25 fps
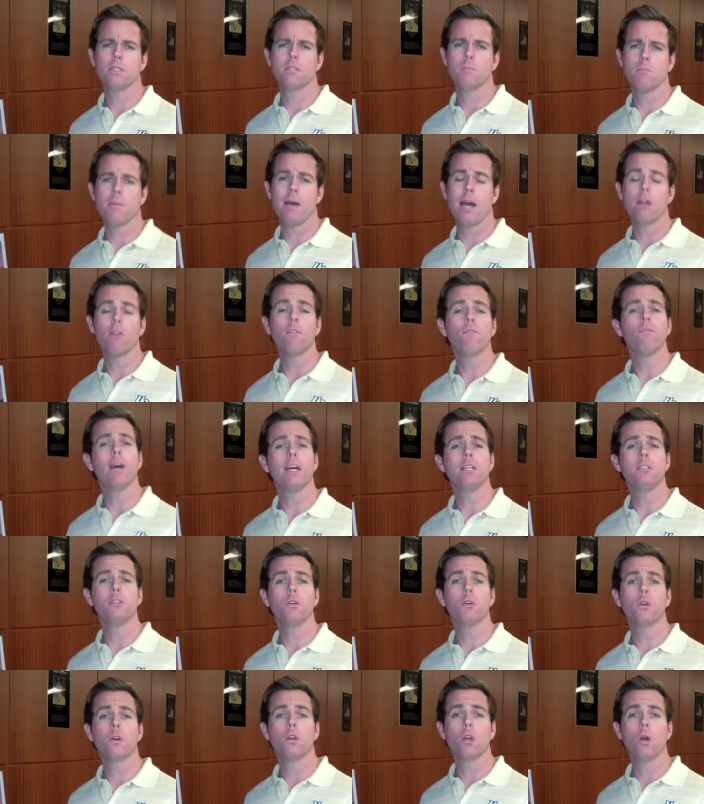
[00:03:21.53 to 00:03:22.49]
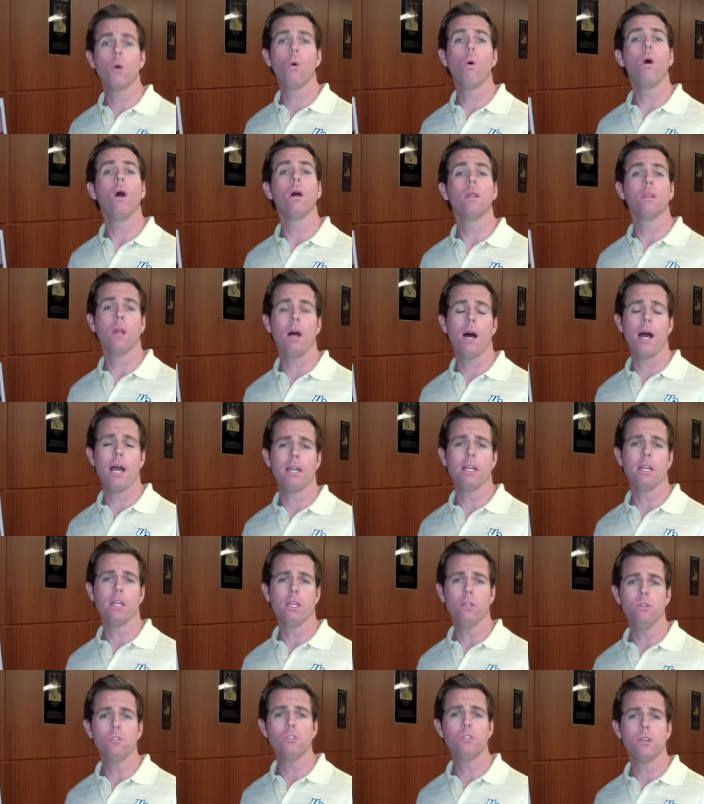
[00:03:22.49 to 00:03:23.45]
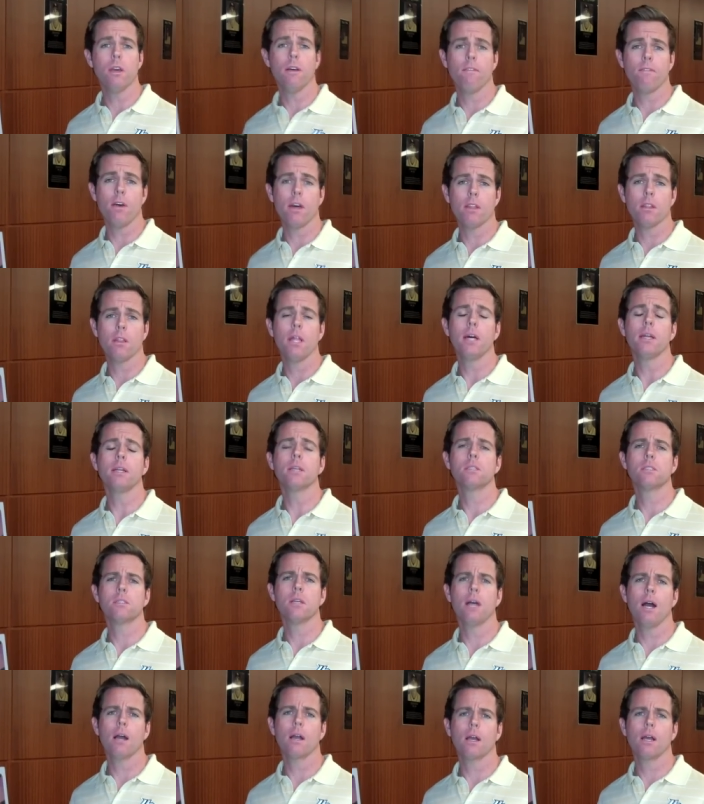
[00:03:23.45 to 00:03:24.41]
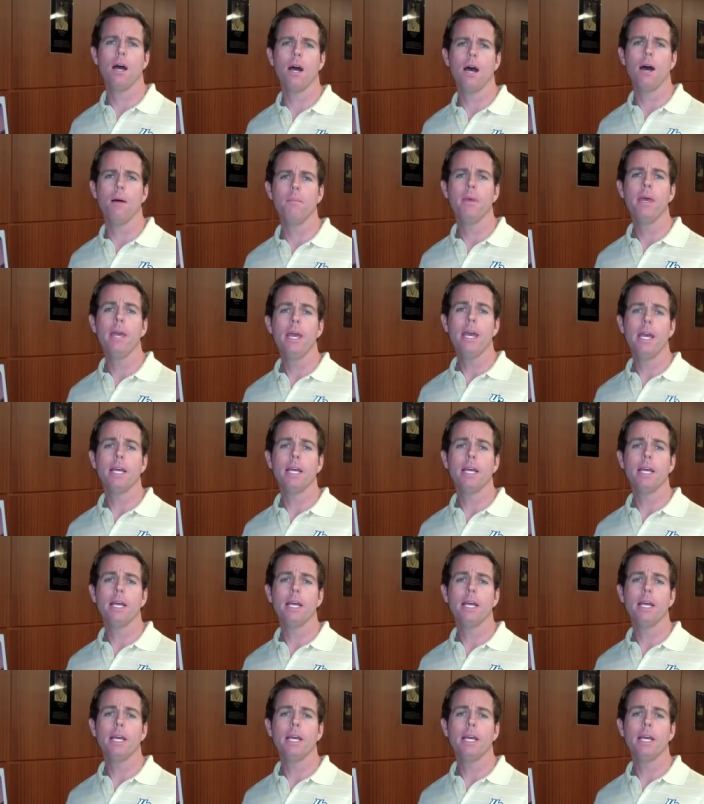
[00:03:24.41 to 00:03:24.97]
As a matter of fact, you can go online at ucfathletics.com